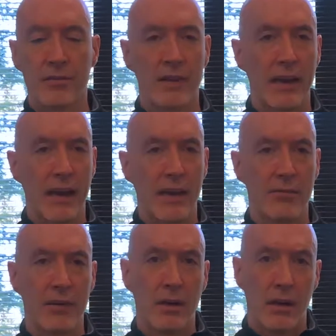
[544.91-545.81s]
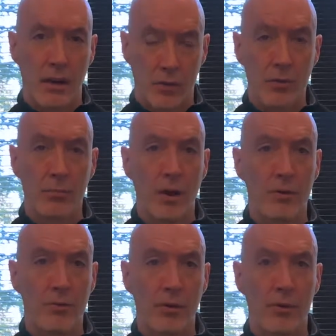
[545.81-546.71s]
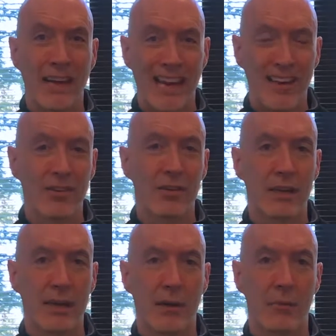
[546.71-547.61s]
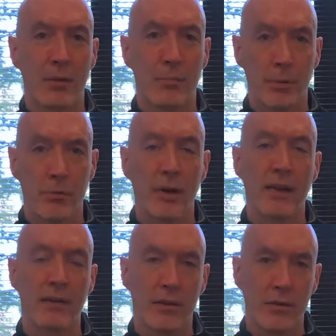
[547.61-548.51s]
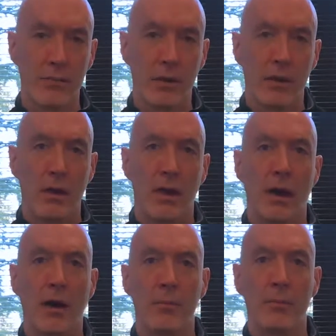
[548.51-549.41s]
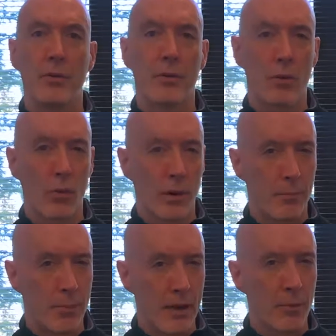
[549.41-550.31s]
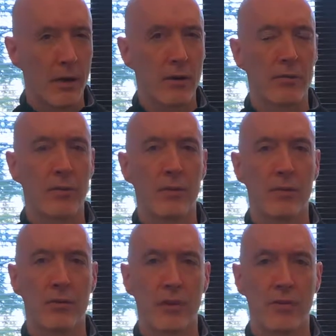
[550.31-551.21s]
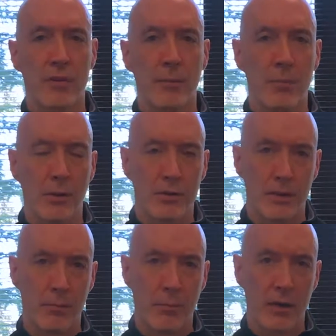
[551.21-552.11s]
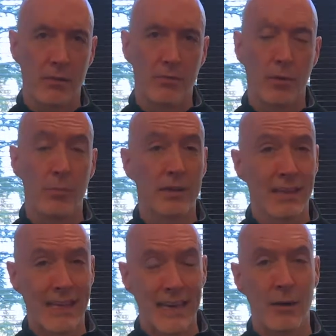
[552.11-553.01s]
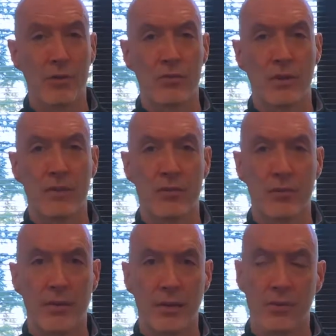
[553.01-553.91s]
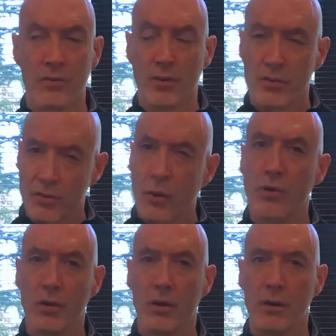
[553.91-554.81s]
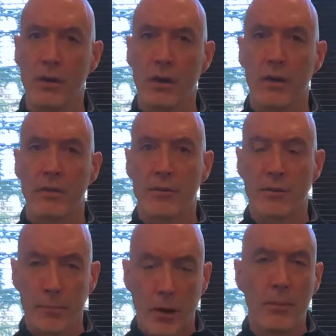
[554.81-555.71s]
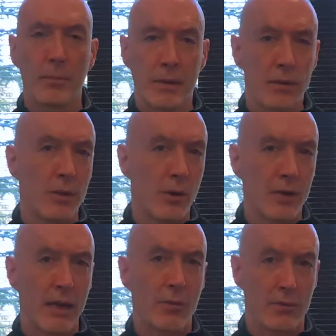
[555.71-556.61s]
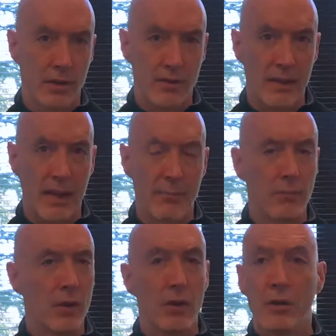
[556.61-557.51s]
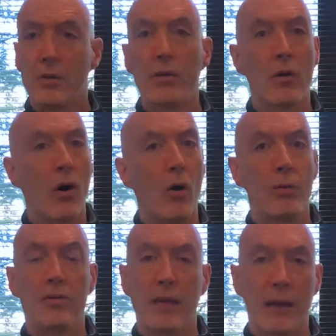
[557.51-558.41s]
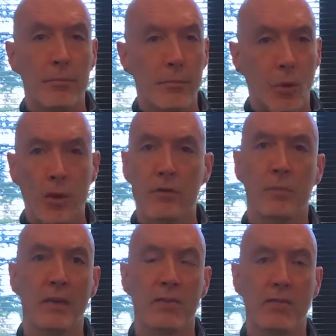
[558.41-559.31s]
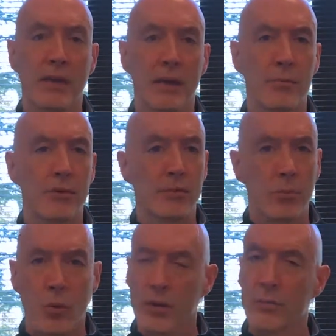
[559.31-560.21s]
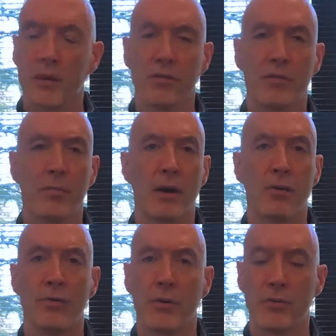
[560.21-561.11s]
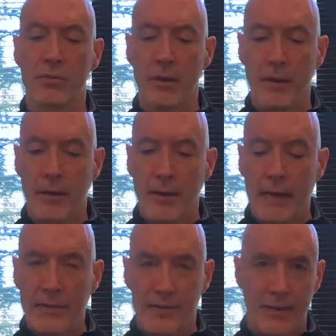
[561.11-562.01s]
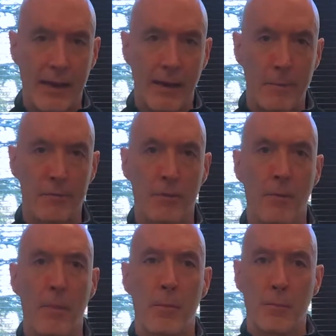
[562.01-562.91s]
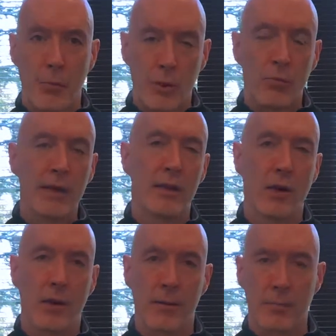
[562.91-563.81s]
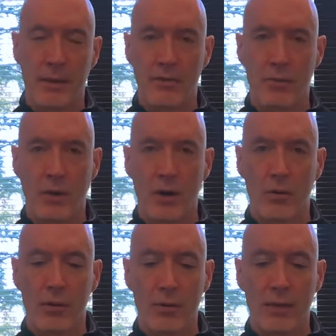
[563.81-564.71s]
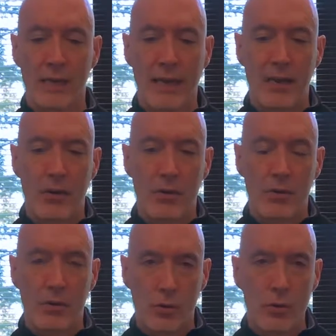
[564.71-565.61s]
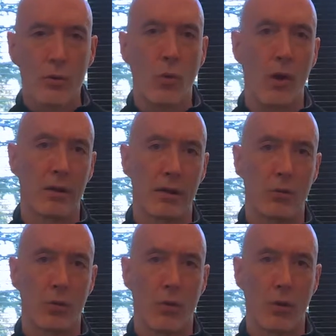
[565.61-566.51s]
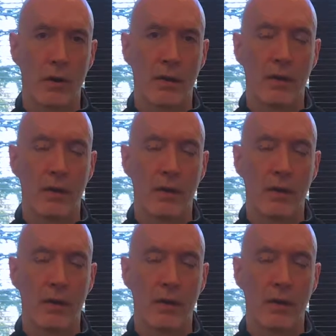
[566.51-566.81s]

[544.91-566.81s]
that have a good microphone and a good camera built right into them. You're going to want a better microphone than just the built-in microphone, but the cameras on these devices are so good that you're probably going to be okay with just that. You can always get more expensive cameras, more expensive microphones and setups, but we really are at a place where you can get a good quality recording